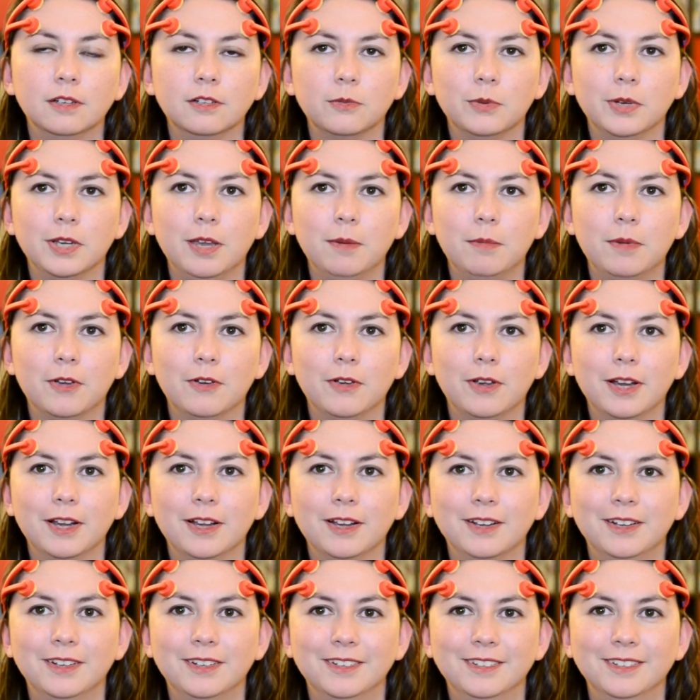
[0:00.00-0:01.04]
Should we keep going?
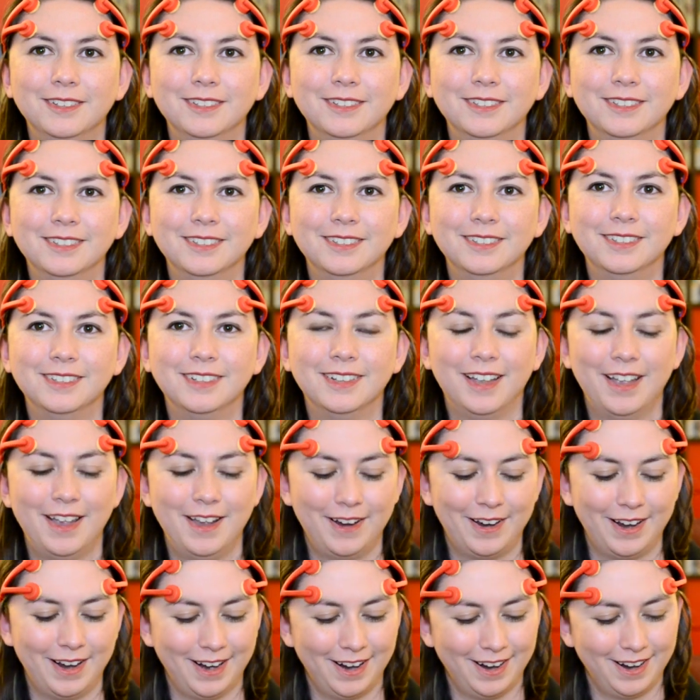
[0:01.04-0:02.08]

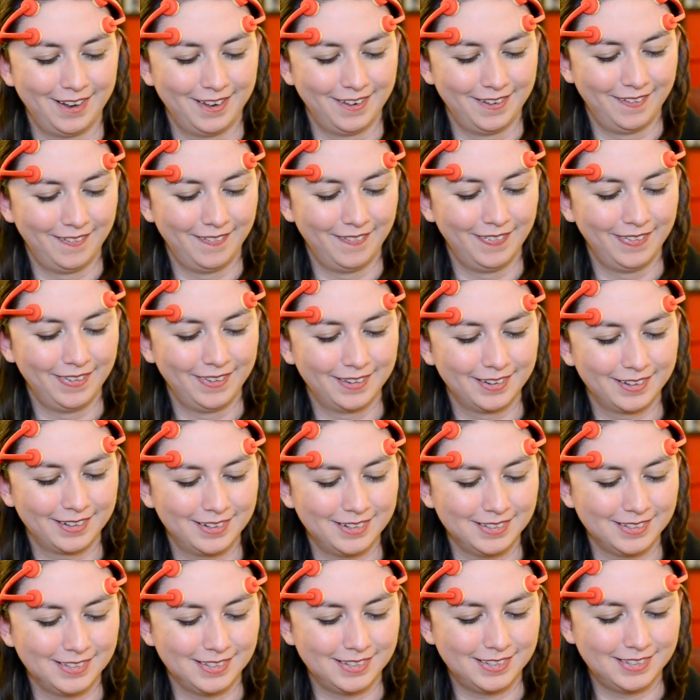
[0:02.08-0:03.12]
Okay.
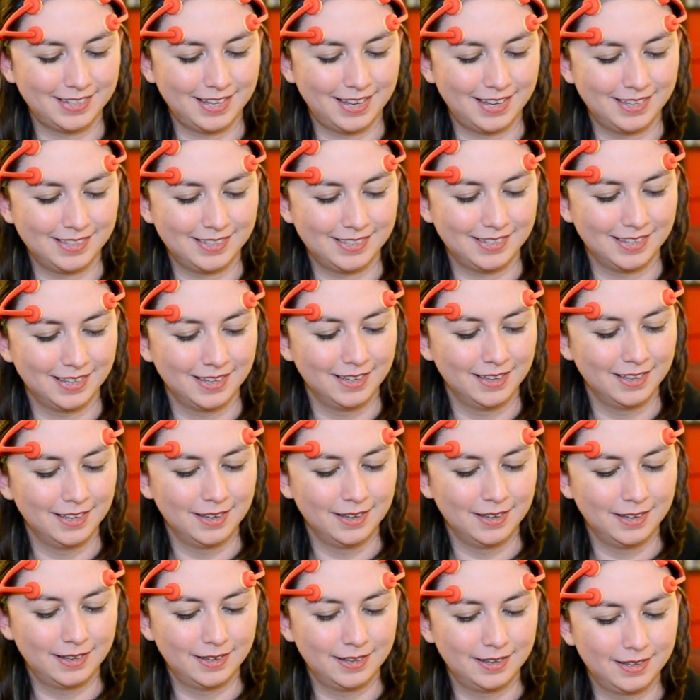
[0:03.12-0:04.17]
Because it says,
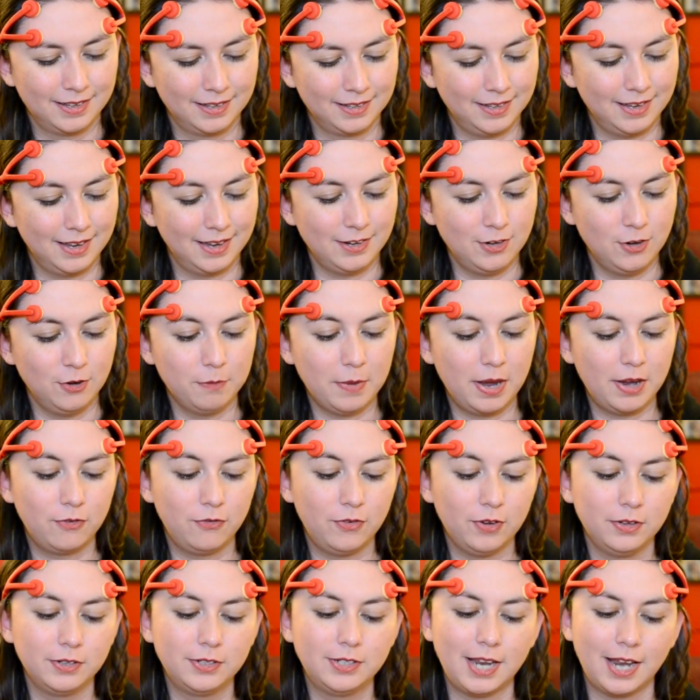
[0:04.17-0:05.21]
yeah, you may
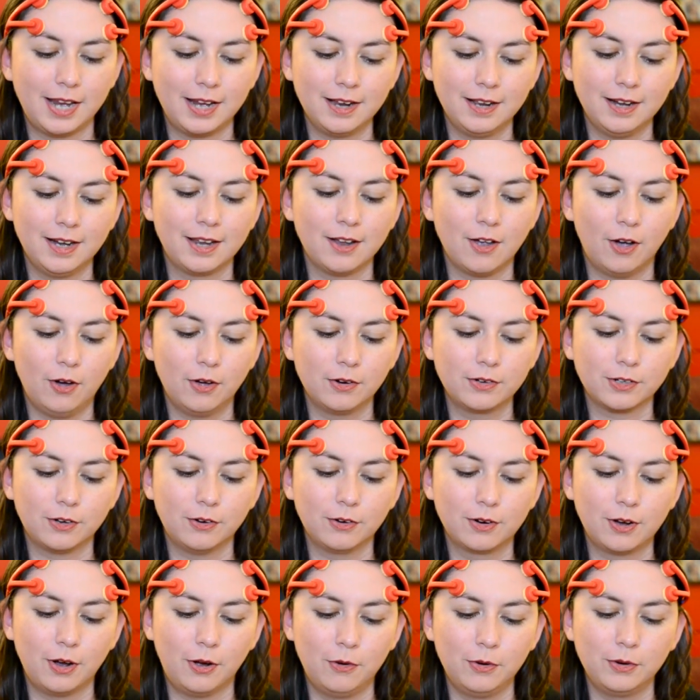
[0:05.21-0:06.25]
feel tingling hot
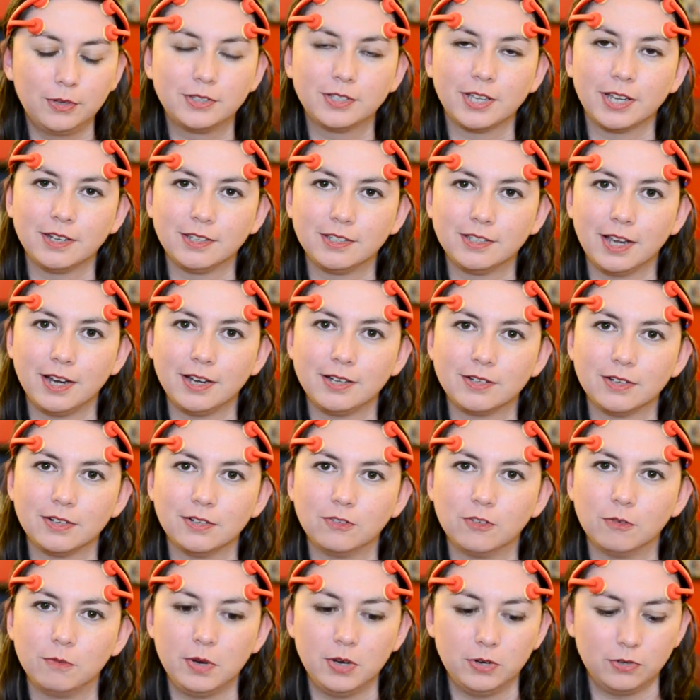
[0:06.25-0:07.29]
or cold
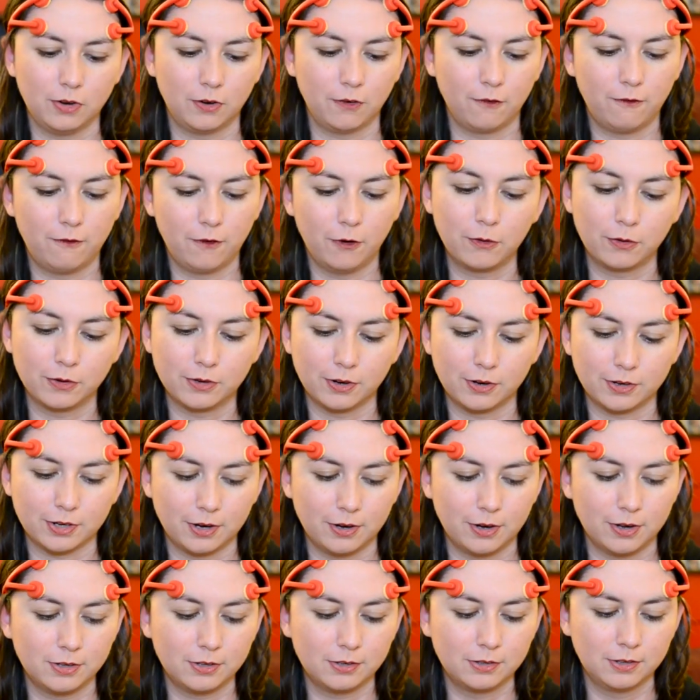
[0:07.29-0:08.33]
sensations from using
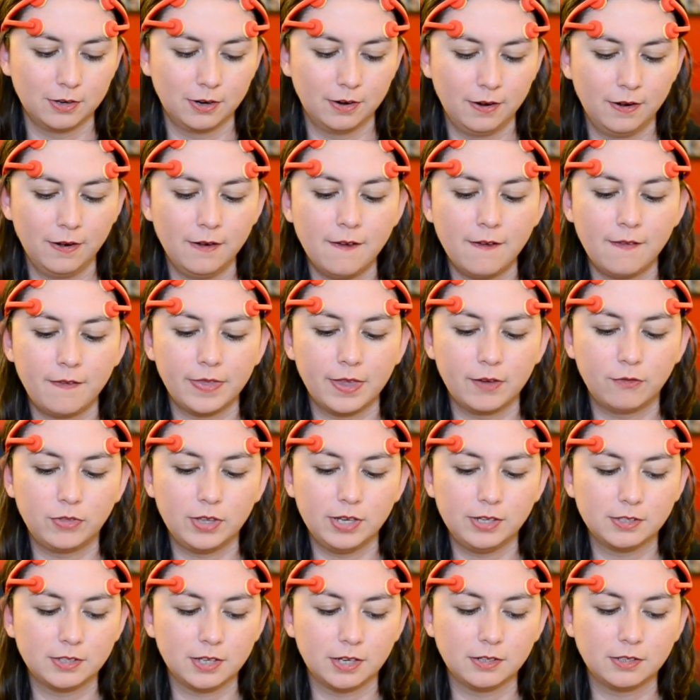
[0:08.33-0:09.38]
Folk.us. If
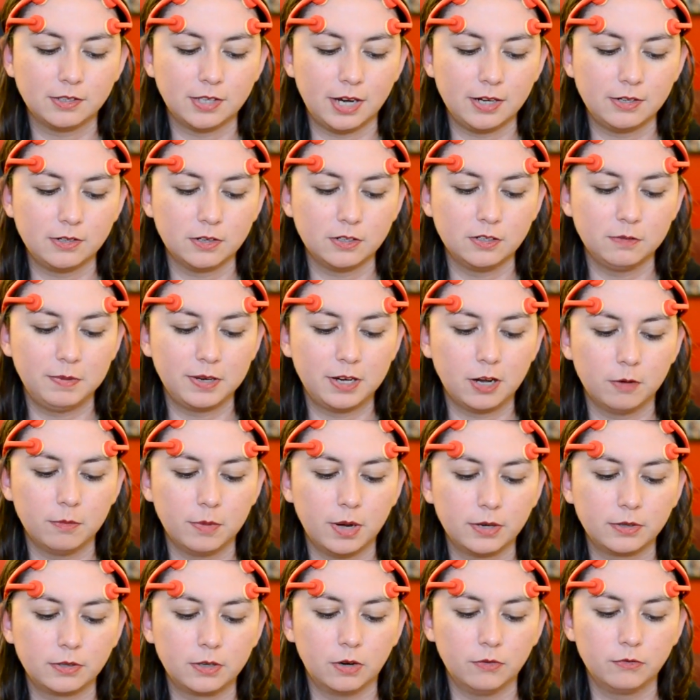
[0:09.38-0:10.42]
these sensations become
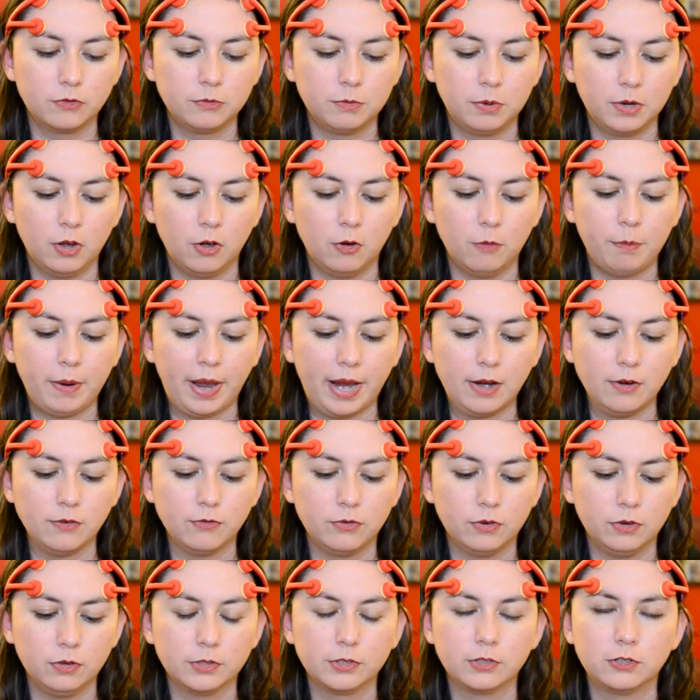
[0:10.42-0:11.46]
uncomfortable or
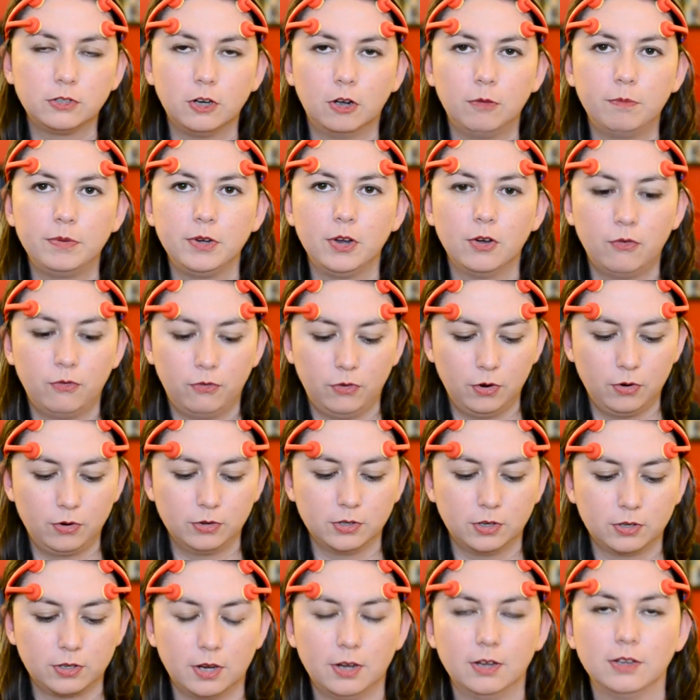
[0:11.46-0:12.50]
painful, stop your
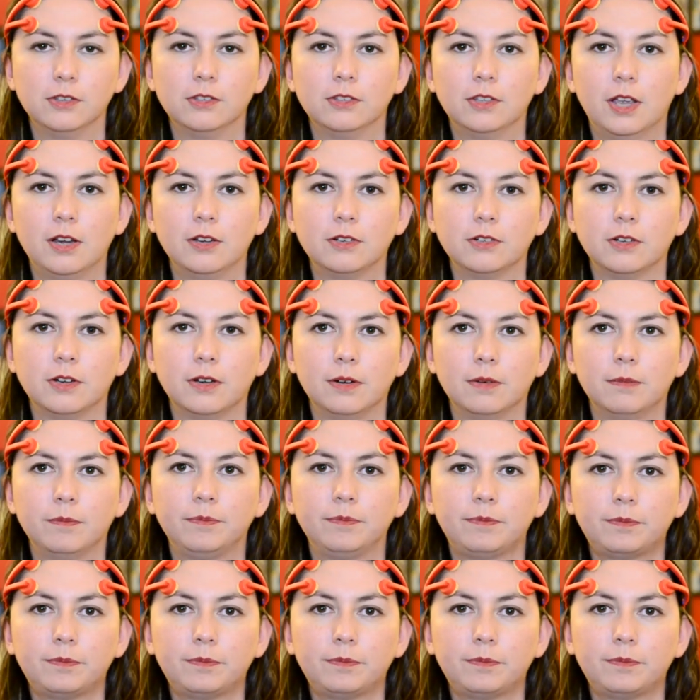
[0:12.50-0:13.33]
Folk.us session.